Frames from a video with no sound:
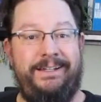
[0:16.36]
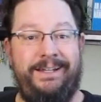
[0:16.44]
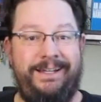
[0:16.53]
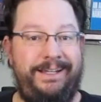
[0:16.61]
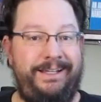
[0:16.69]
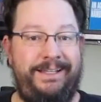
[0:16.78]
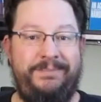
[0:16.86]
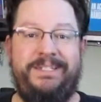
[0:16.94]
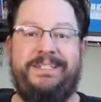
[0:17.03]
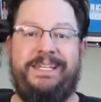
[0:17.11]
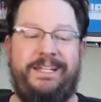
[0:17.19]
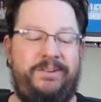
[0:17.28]
Let me
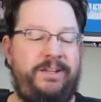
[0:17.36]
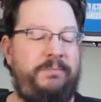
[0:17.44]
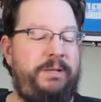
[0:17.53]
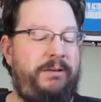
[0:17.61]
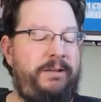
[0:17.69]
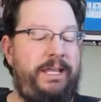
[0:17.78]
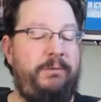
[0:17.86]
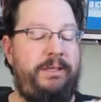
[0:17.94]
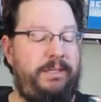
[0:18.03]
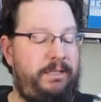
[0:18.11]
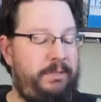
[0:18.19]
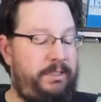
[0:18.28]
just get a drink of Perrier while
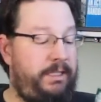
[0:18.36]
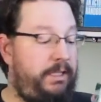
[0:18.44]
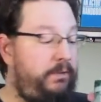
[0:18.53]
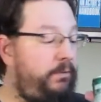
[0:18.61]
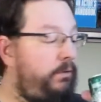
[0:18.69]
I think about that.